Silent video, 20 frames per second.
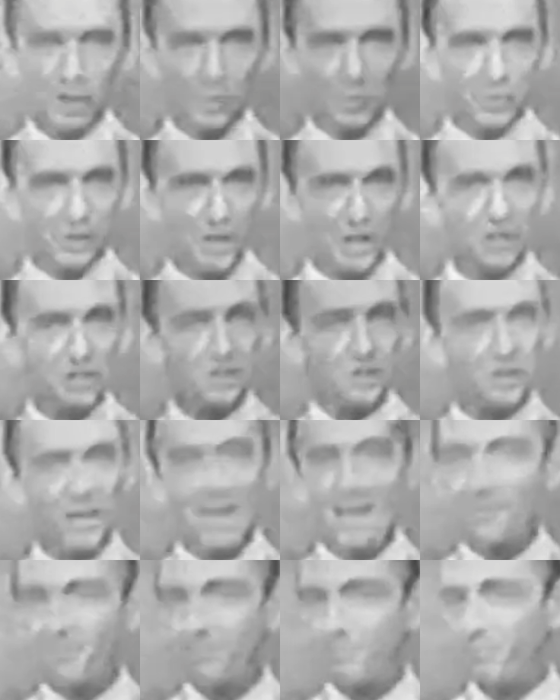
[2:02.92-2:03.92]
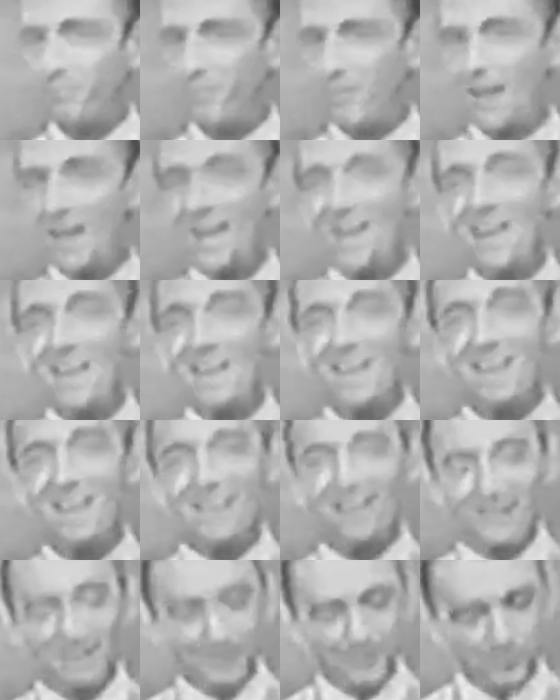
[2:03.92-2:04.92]
don't just stand
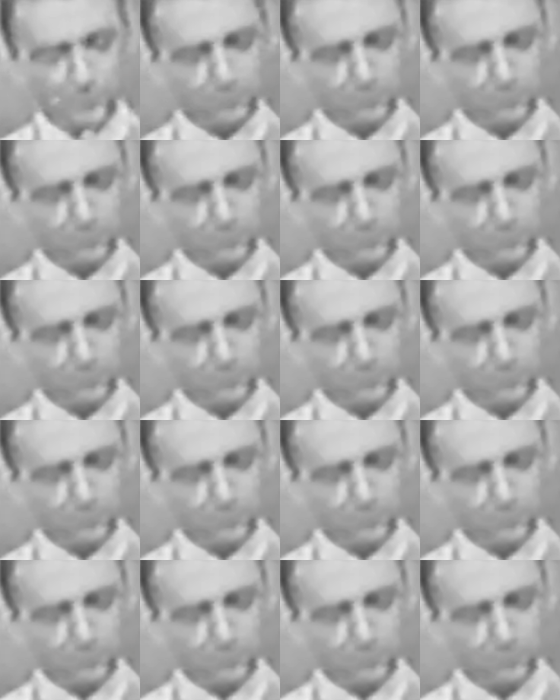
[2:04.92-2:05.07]
there.